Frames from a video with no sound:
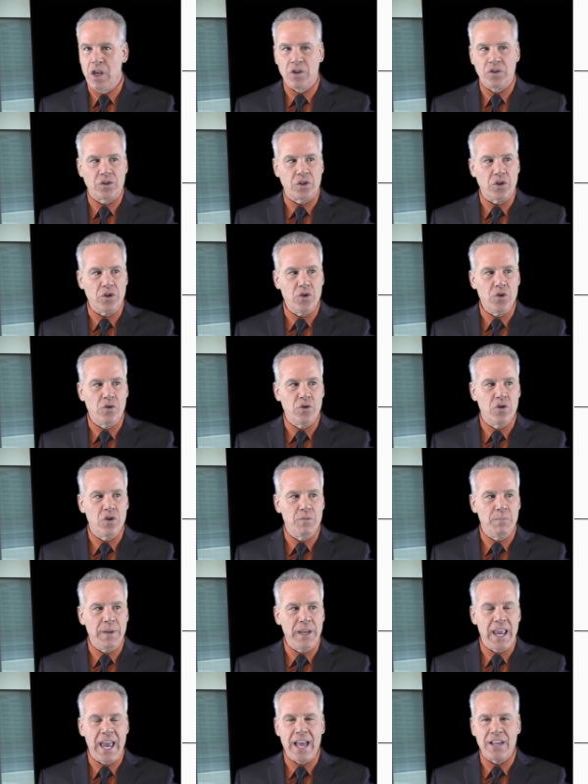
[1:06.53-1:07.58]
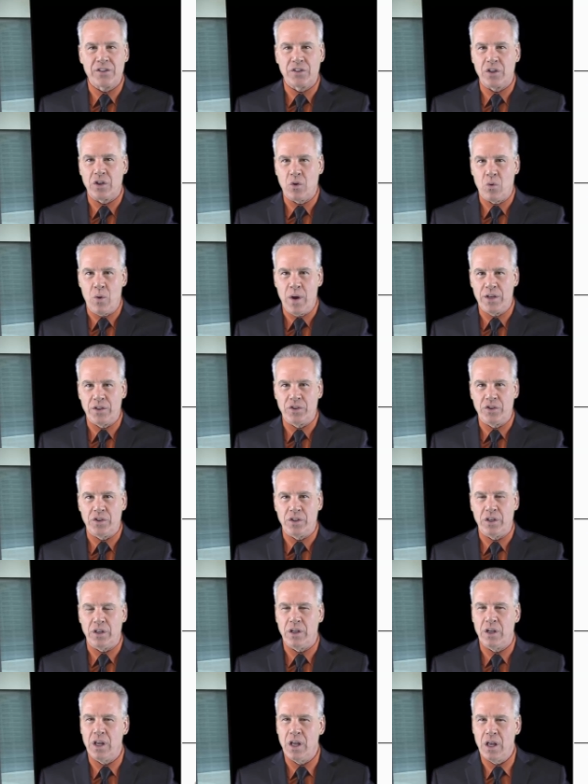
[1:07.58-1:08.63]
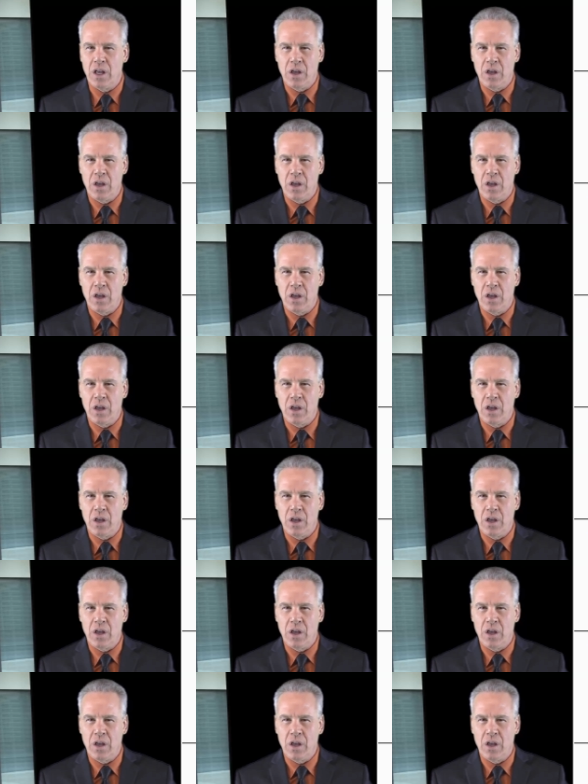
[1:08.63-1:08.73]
So you could be asked a question